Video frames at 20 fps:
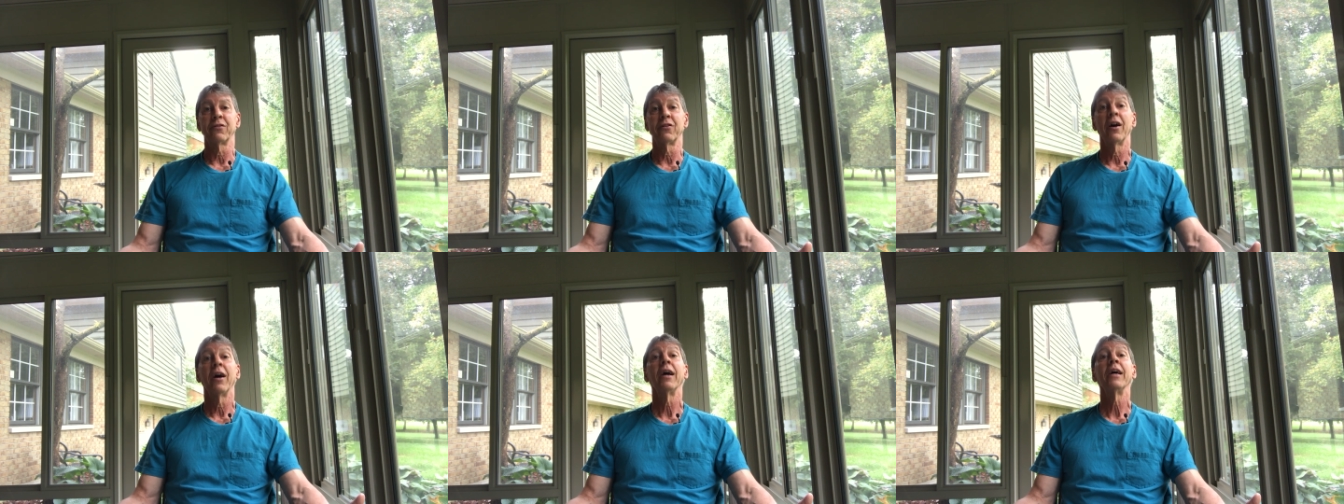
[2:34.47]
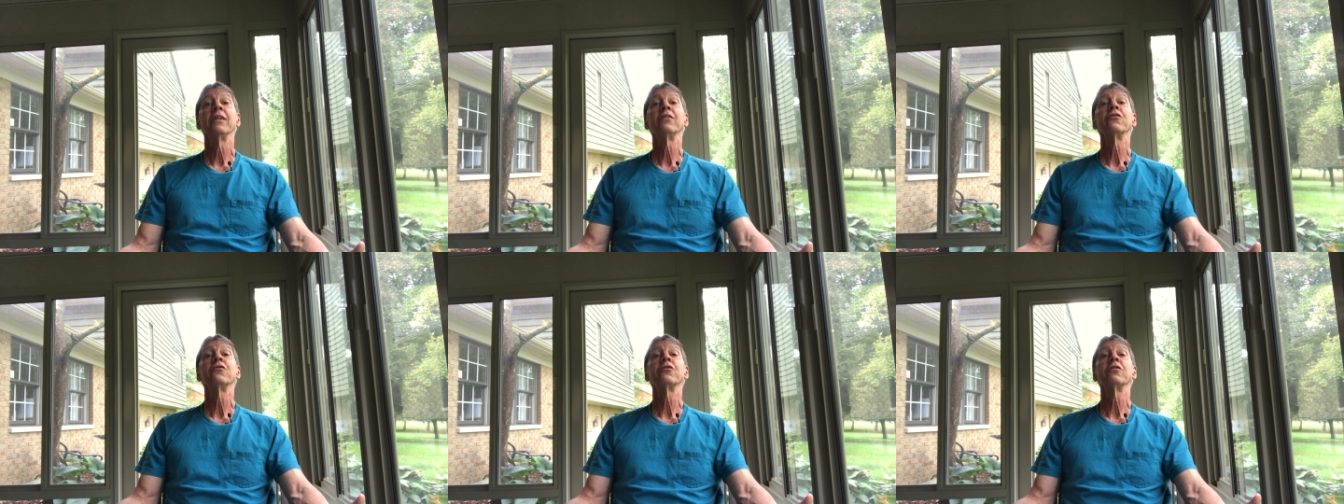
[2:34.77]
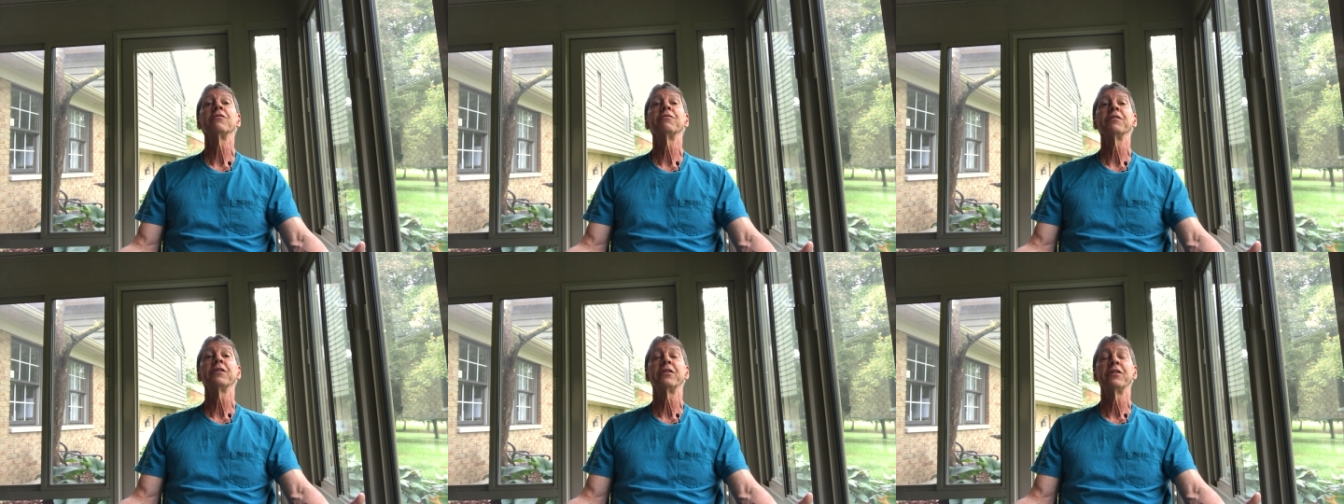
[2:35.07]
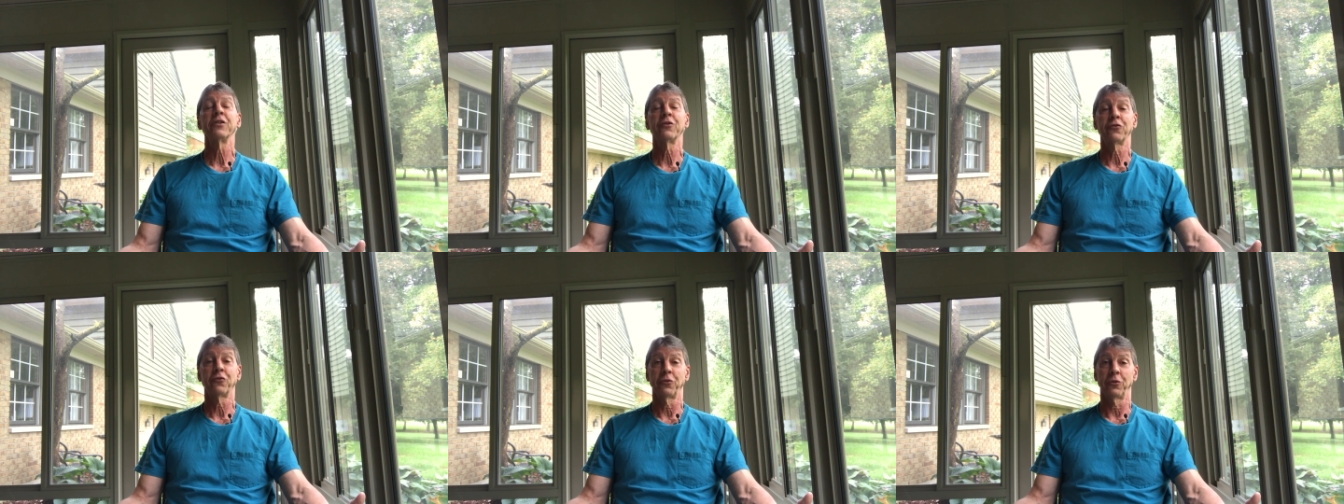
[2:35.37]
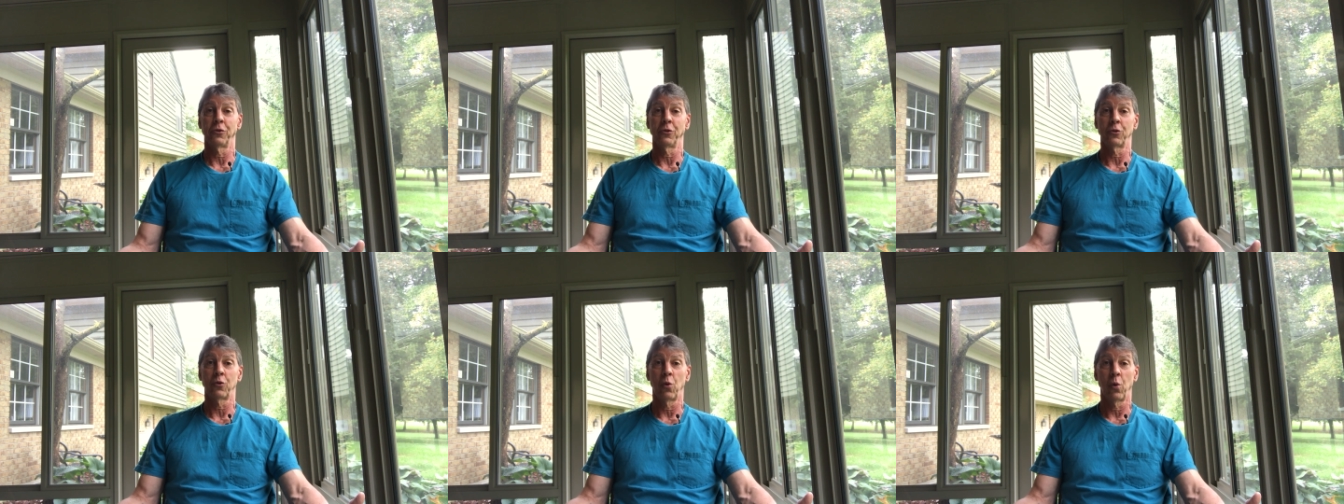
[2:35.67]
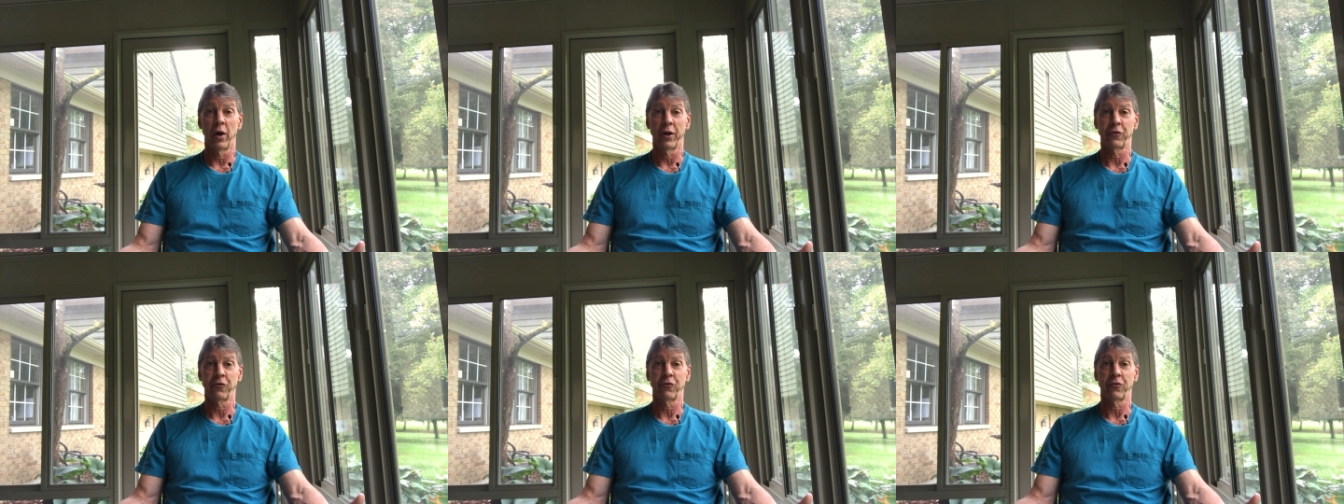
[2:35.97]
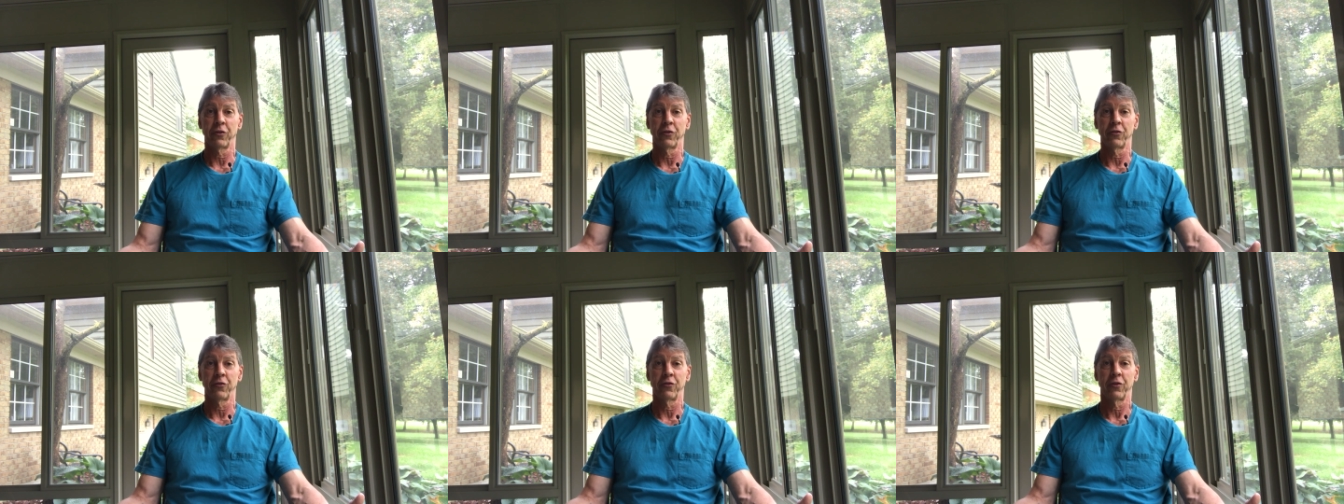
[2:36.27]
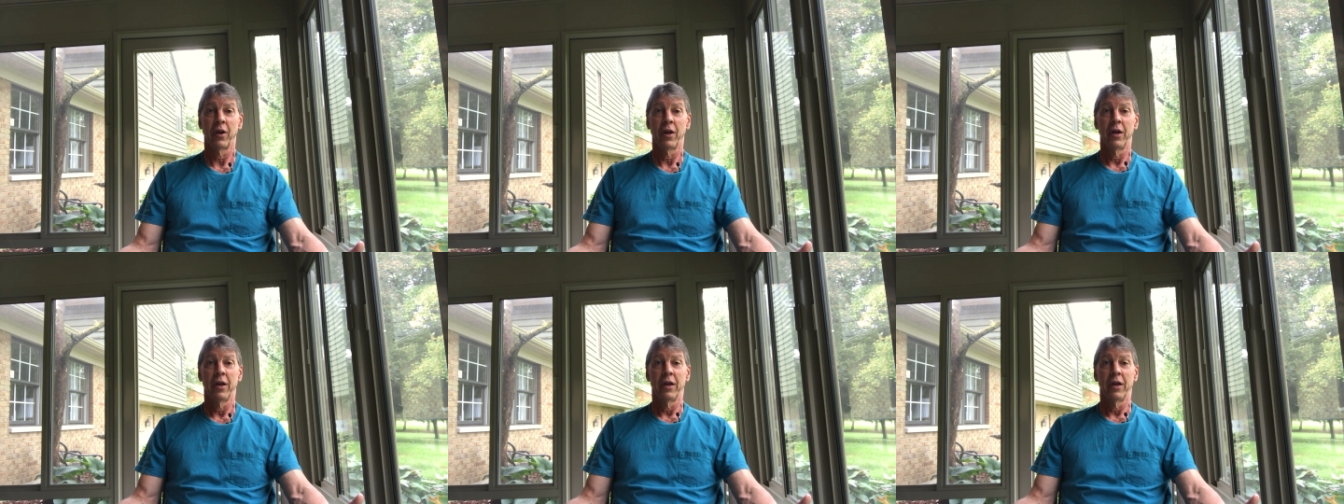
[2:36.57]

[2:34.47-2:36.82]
tons of additional questions